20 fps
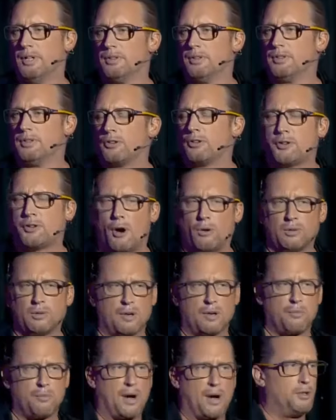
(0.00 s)
Not only
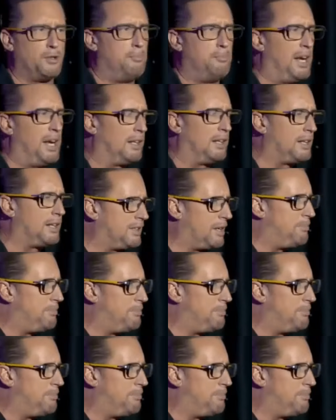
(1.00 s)
when you're building the